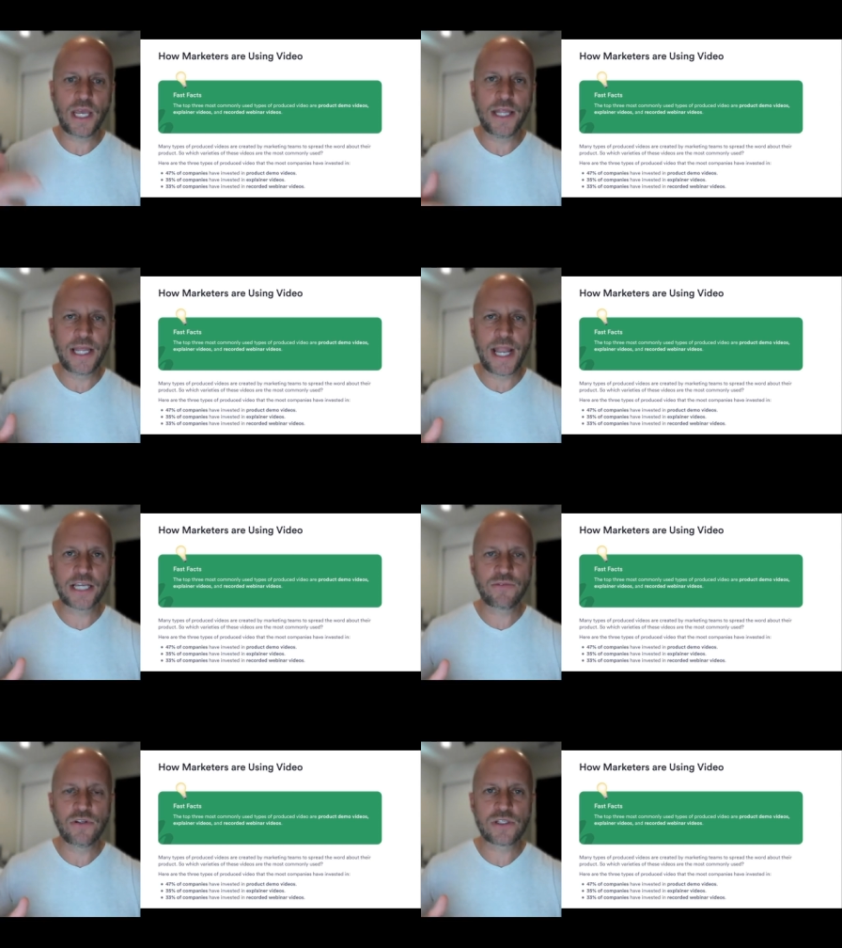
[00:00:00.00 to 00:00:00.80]
In the
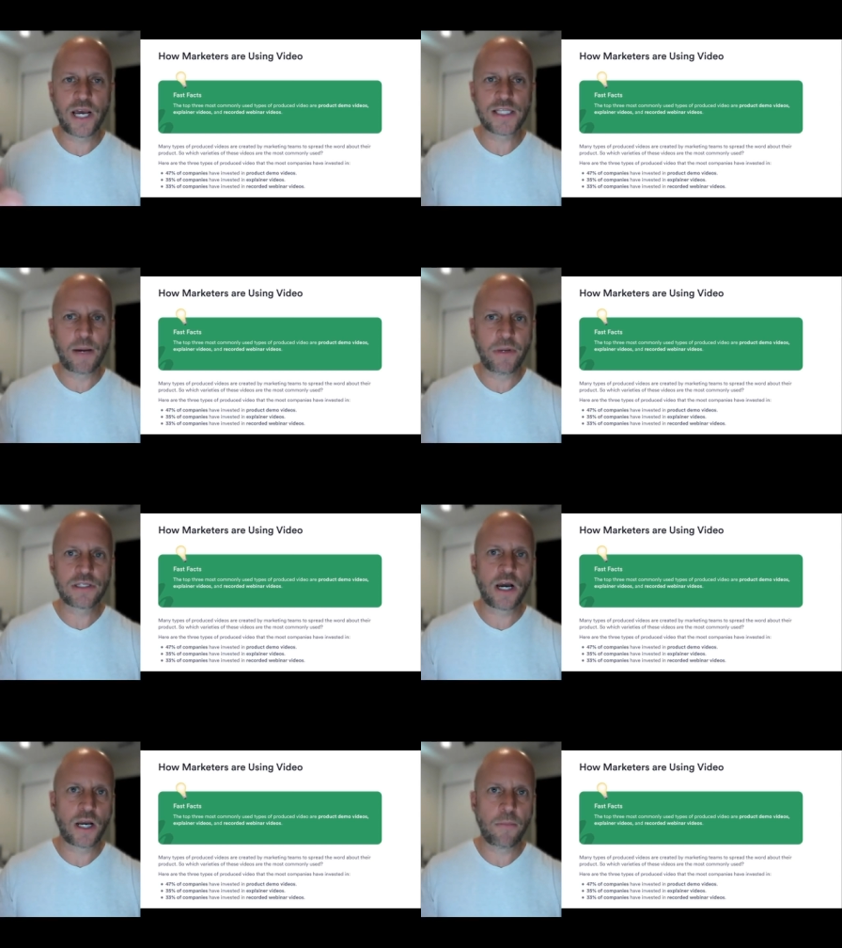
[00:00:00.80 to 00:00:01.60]
next few slides, I'm going to
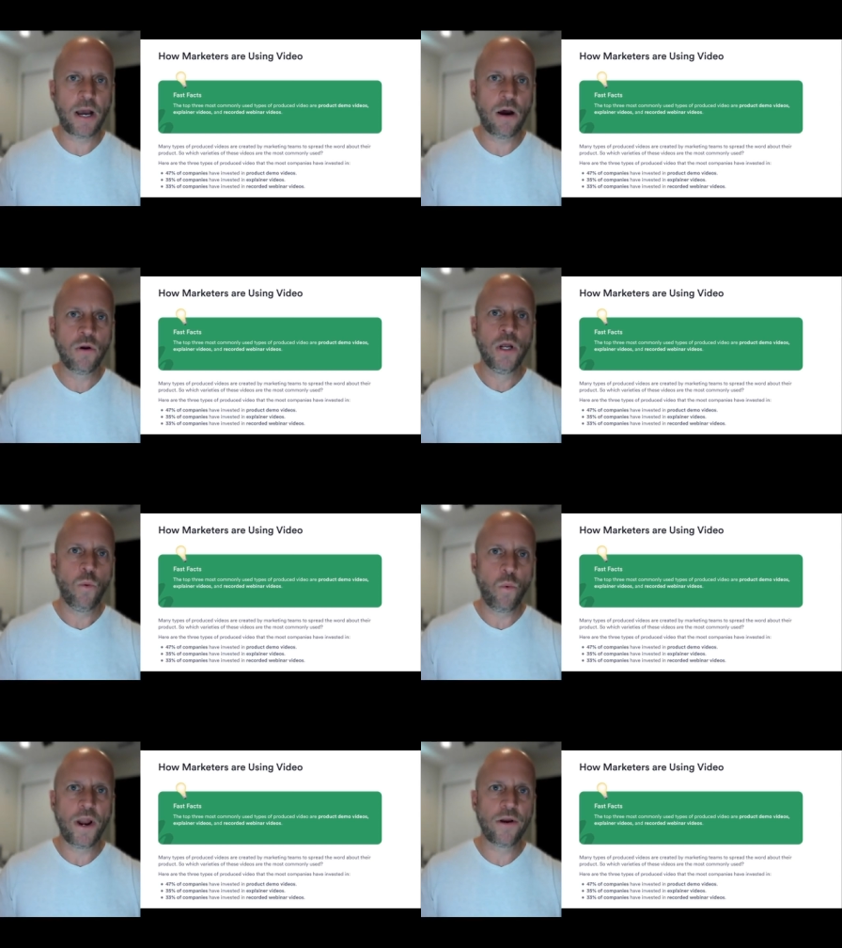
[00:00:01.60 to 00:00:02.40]
talk about
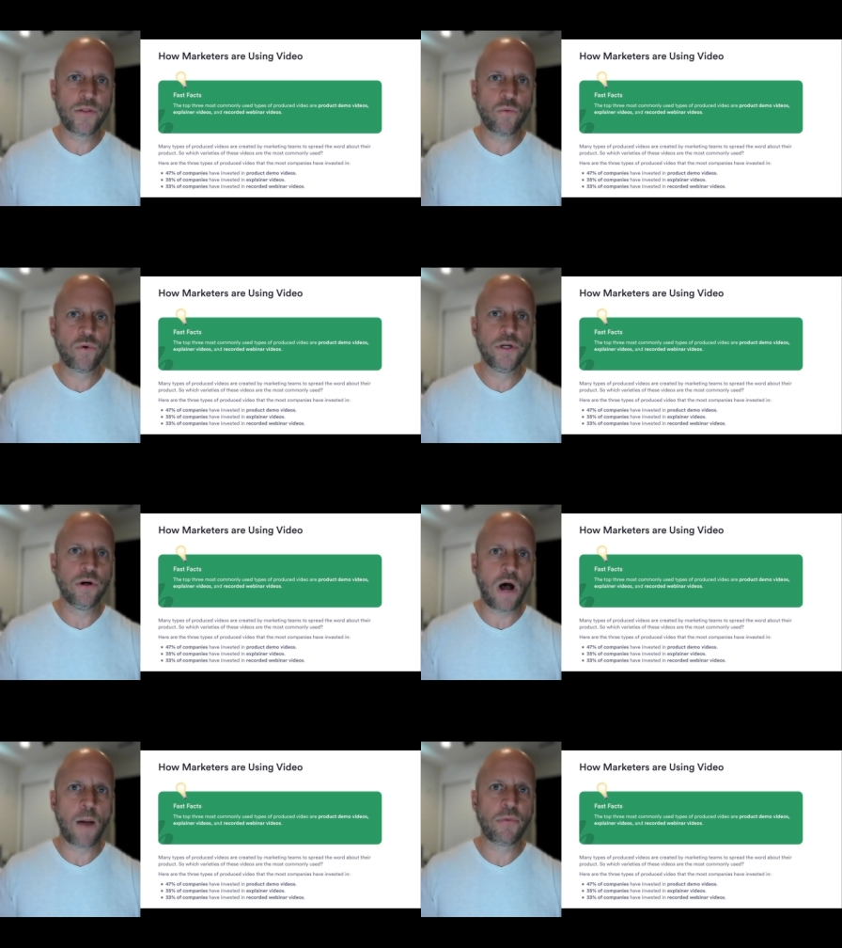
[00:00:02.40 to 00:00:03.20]
where the
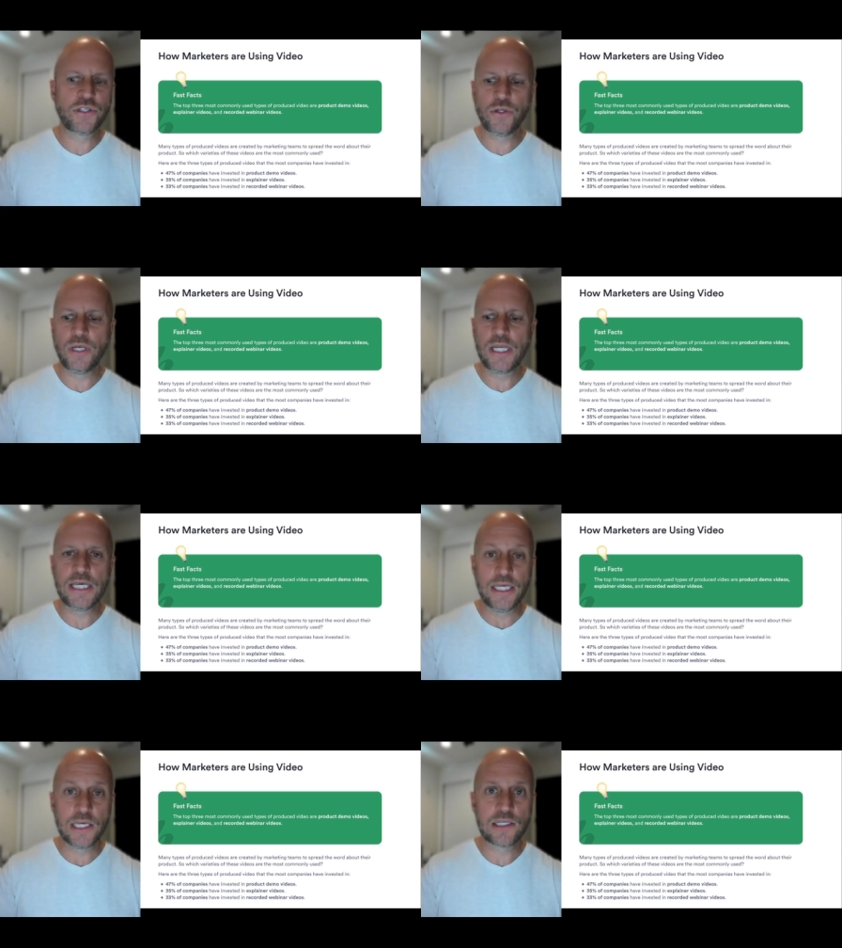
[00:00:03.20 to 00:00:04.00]
real opportunity
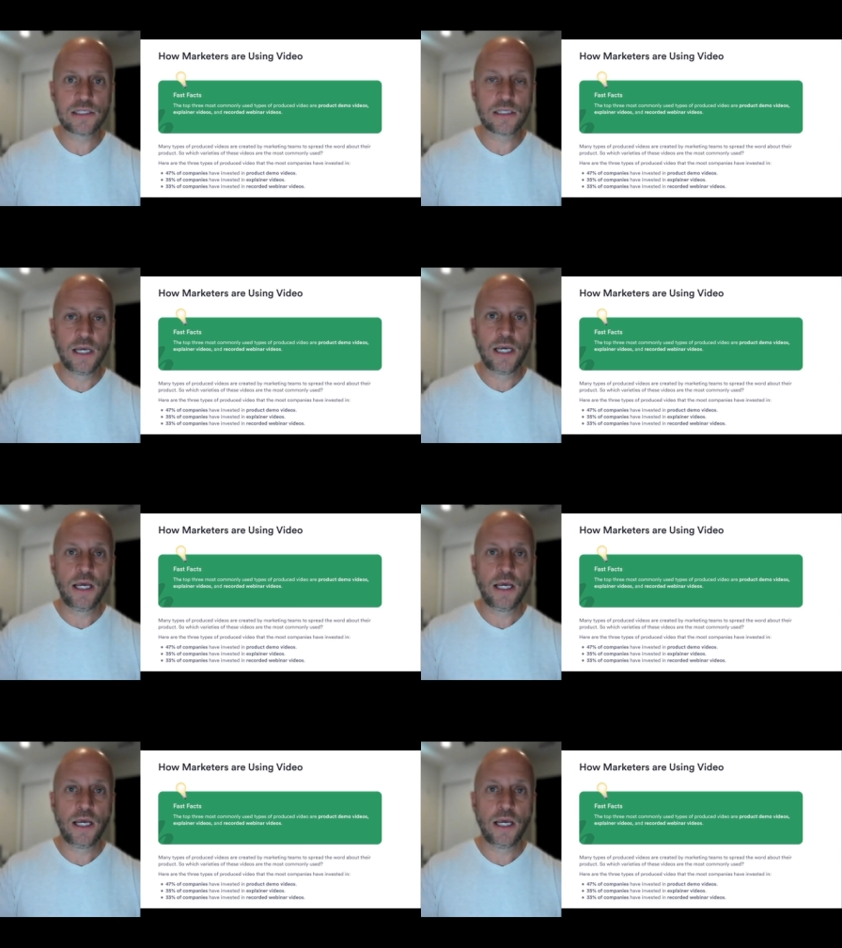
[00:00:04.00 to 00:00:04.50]
is